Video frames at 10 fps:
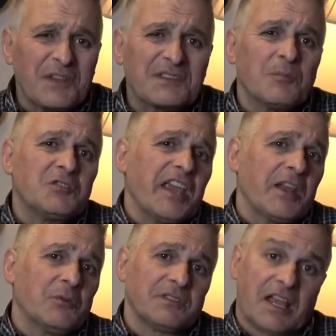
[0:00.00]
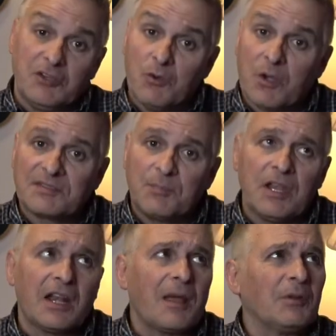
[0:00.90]
some channels on
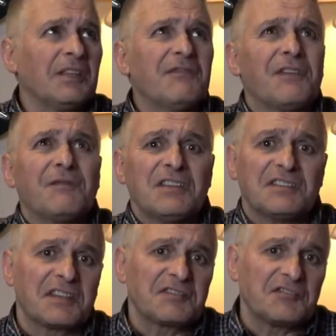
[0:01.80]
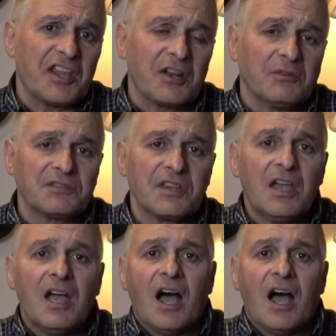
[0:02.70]
USB, and I believe 56 channels